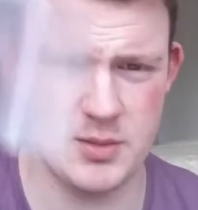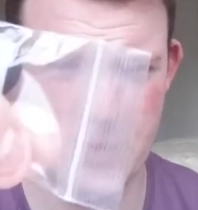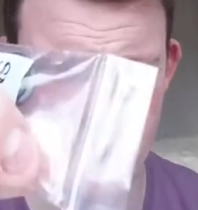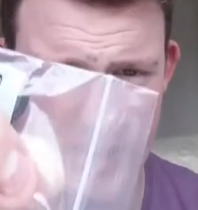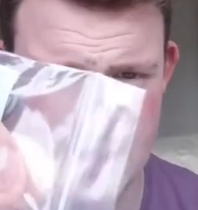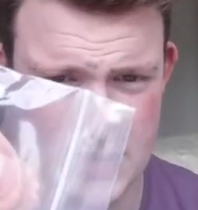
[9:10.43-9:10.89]
the
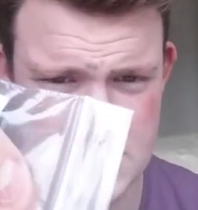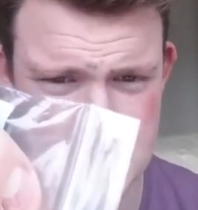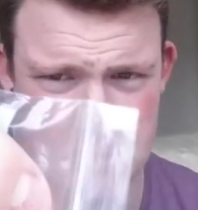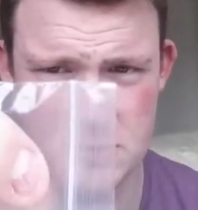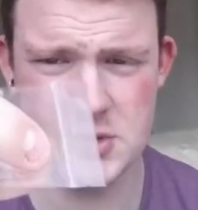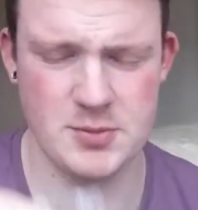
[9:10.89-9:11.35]
pack of your
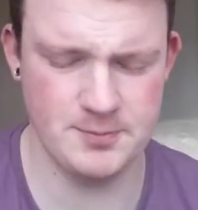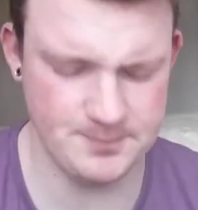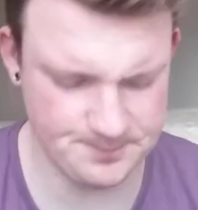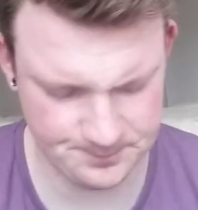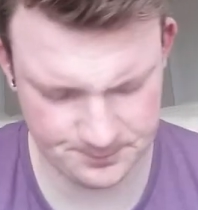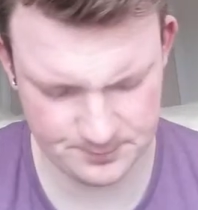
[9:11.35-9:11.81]
seals,
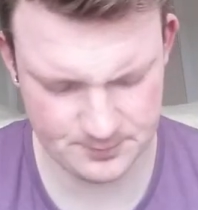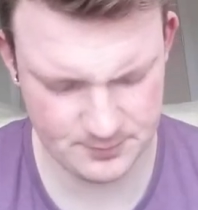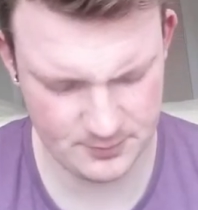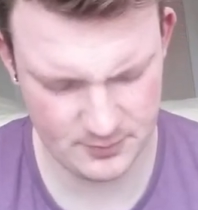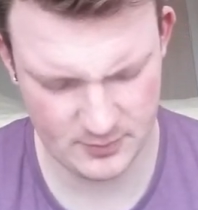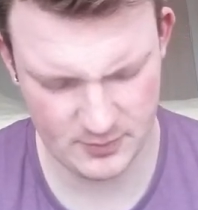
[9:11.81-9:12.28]

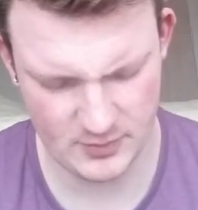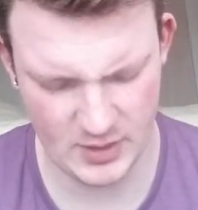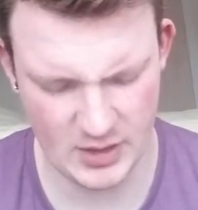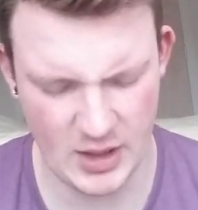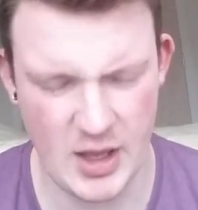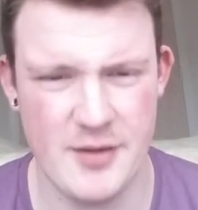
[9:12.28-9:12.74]

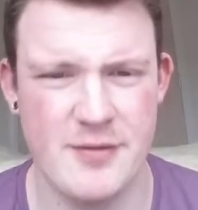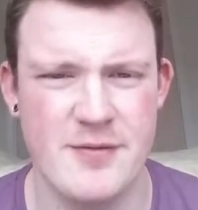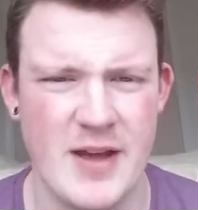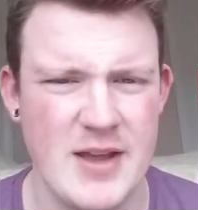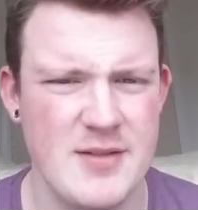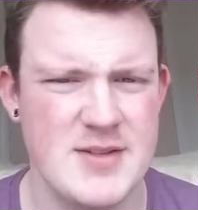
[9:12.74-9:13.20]
a
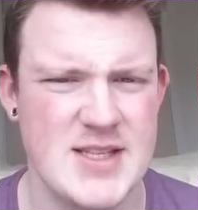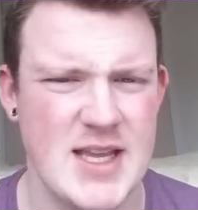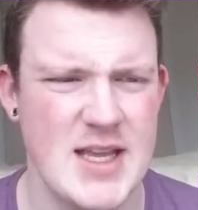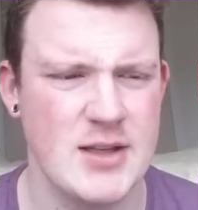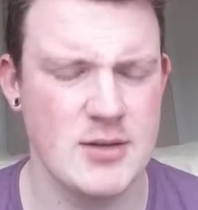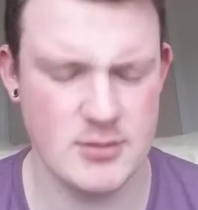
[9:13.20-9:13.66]

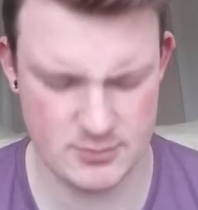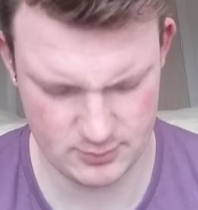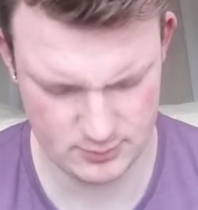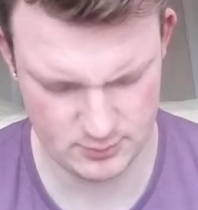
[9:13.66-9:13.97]
510